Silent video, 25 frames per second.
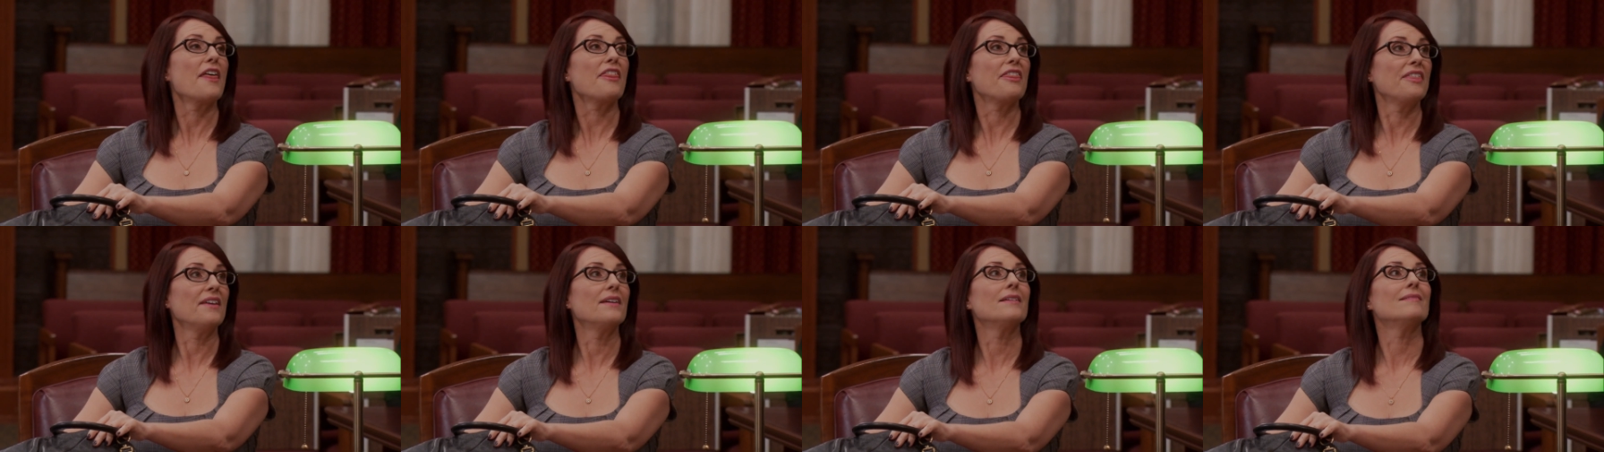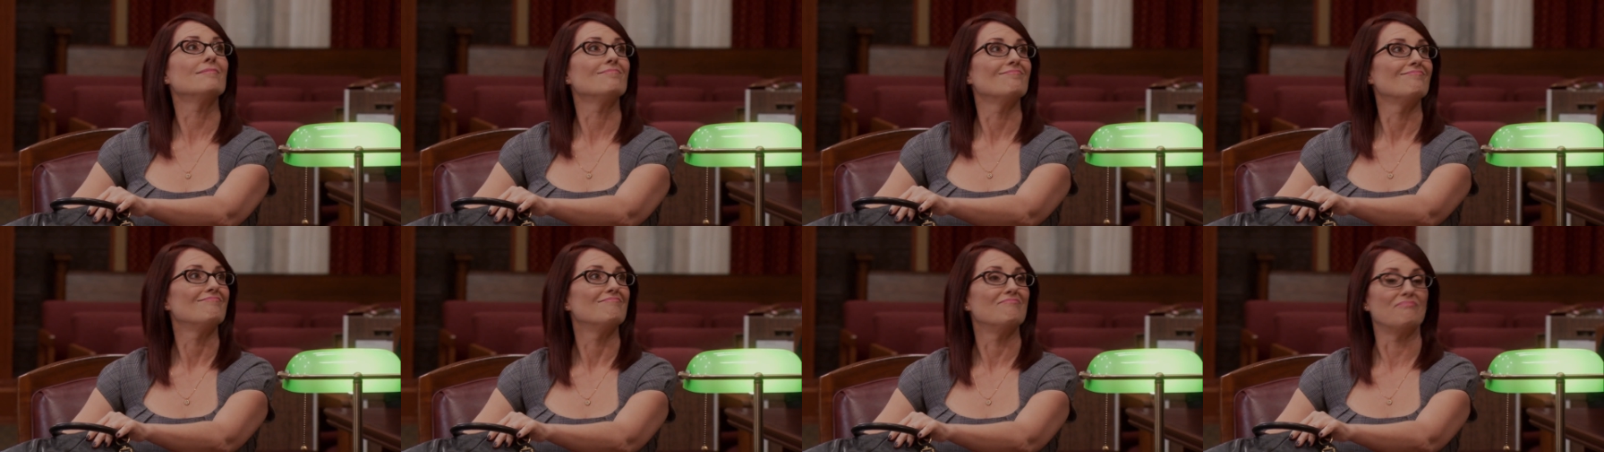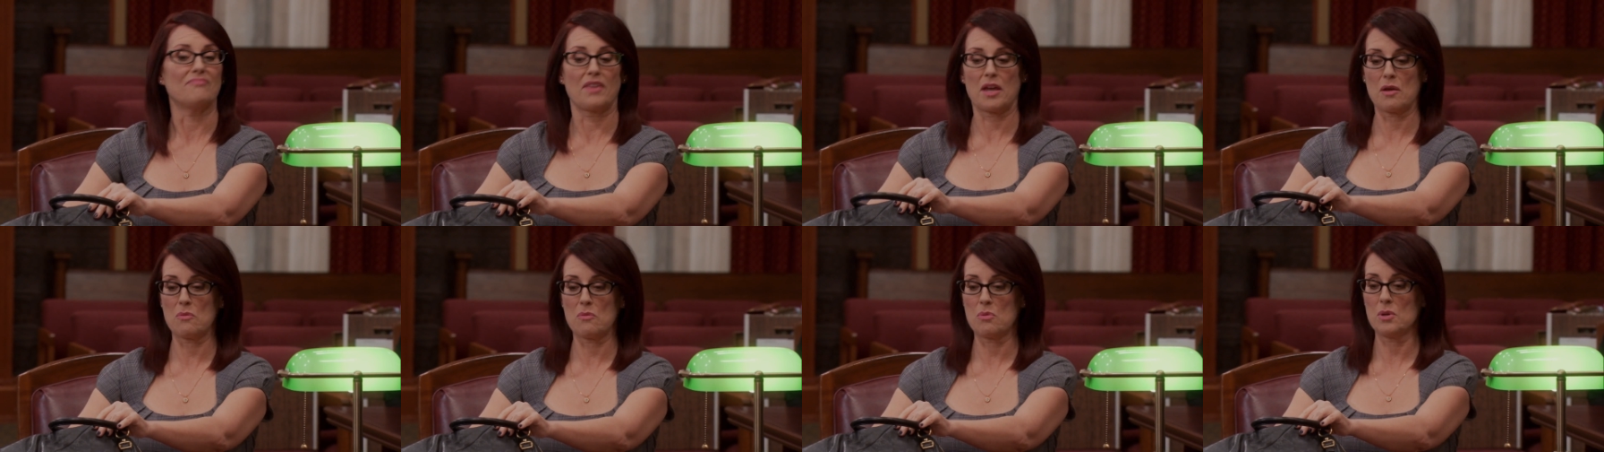Nothing.
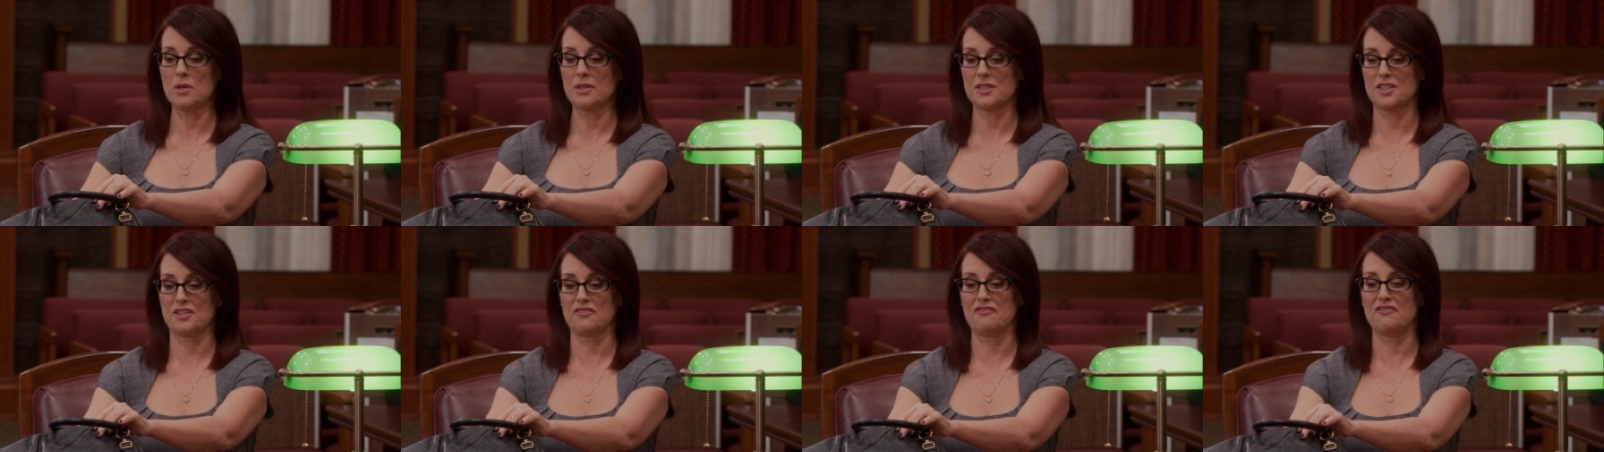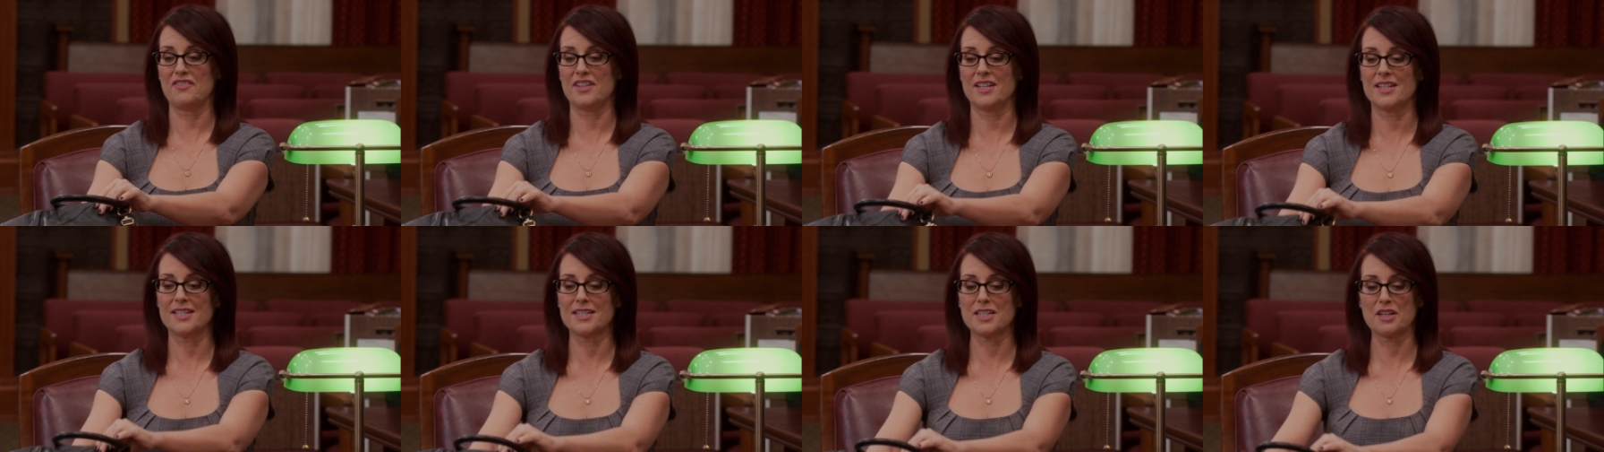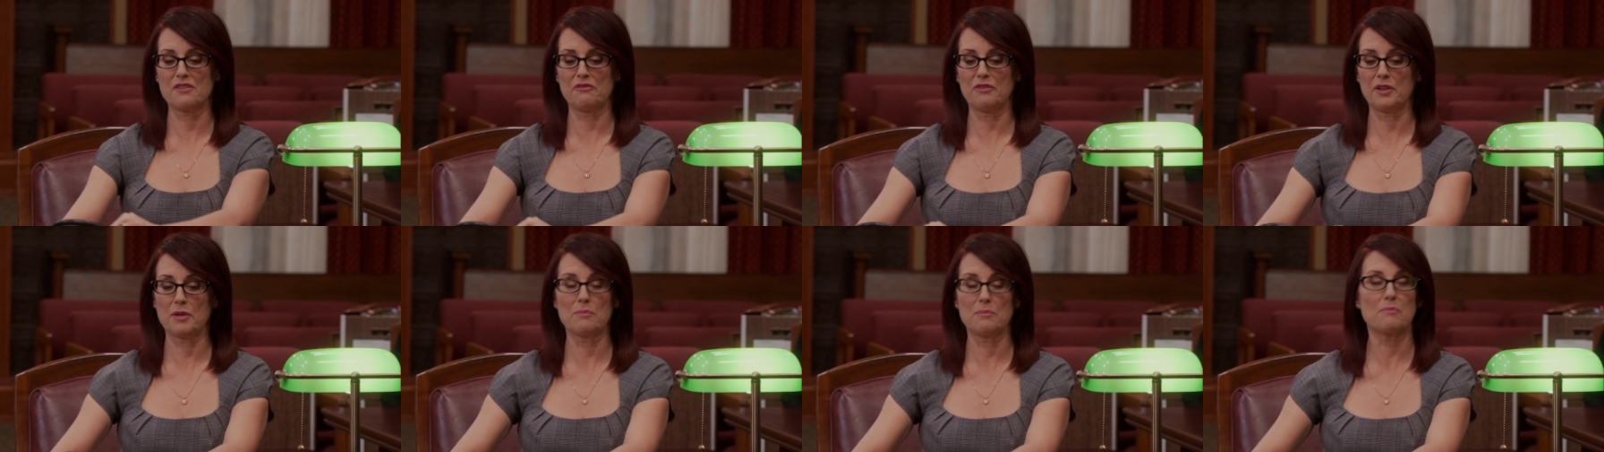They will
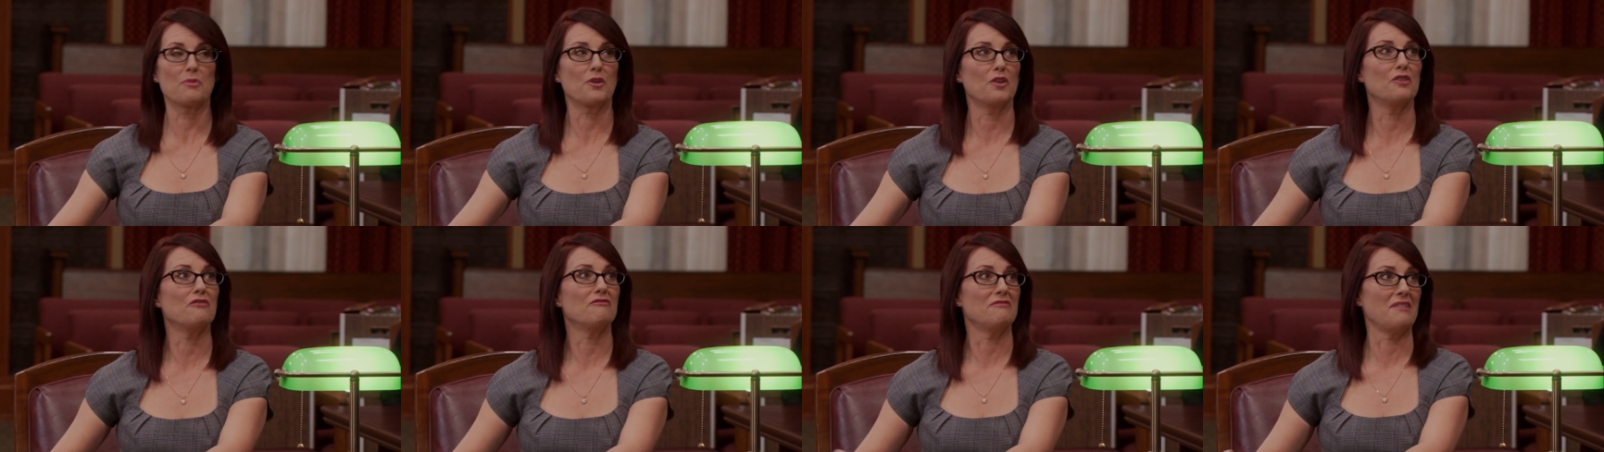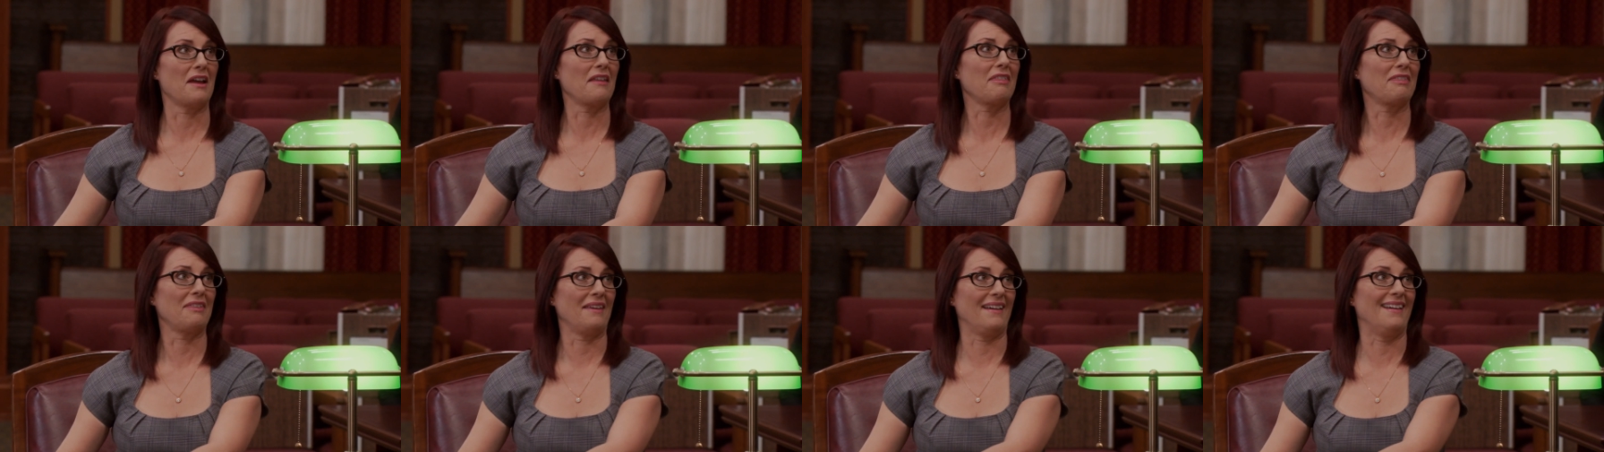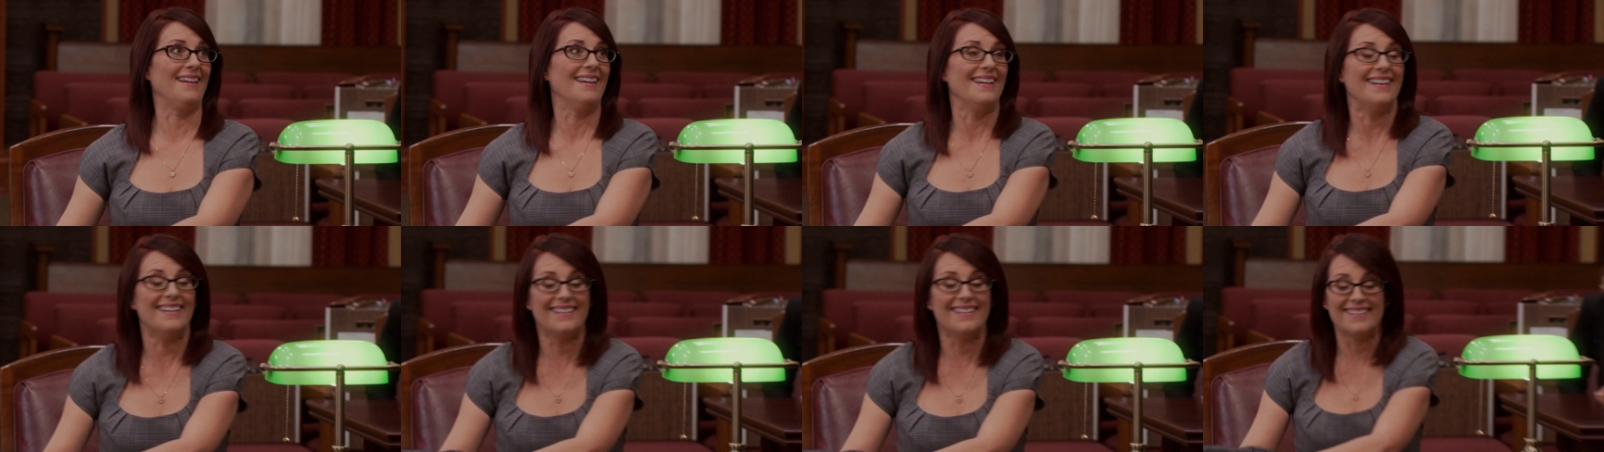definitively prove
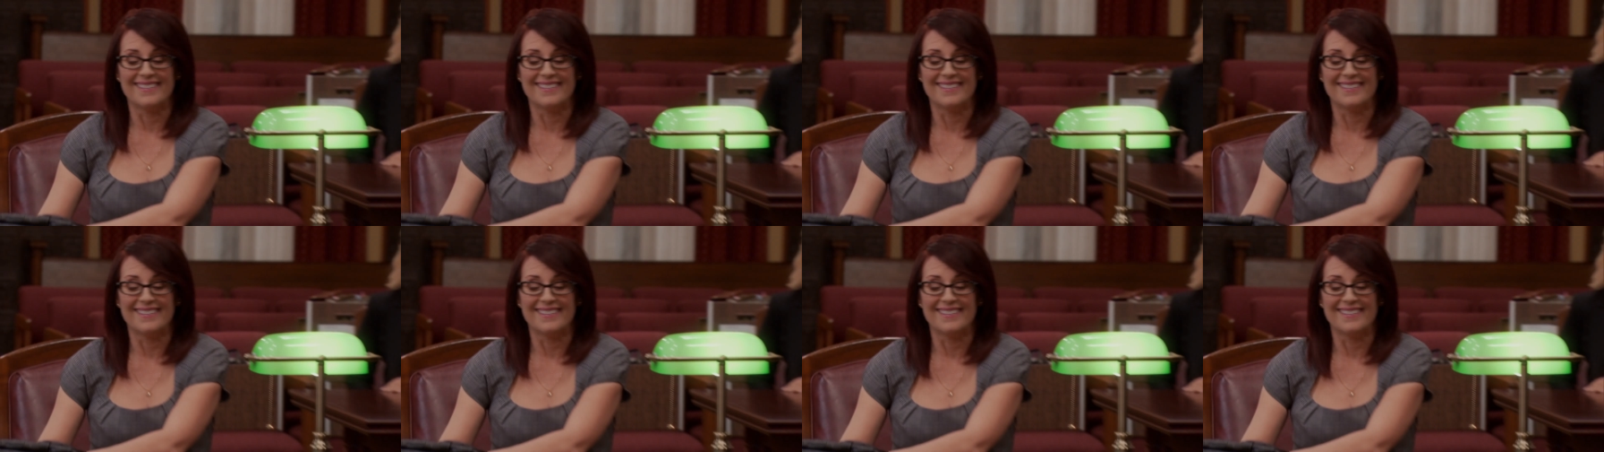nothing.